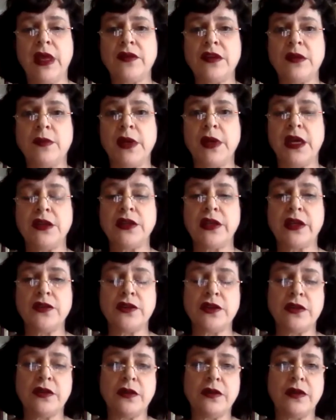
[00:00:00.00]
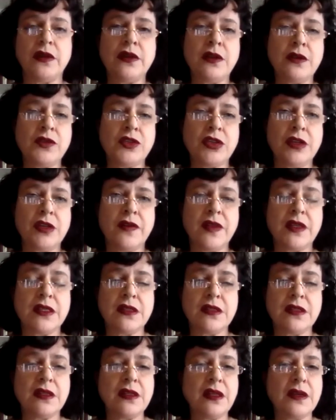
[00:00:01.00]
to pay attention to, the notion of the
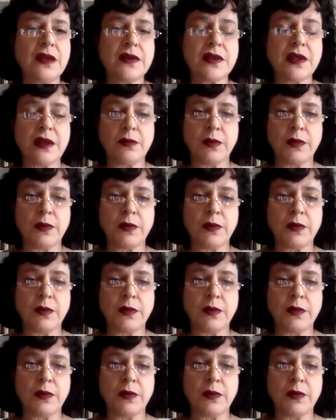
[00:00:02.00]
city of St.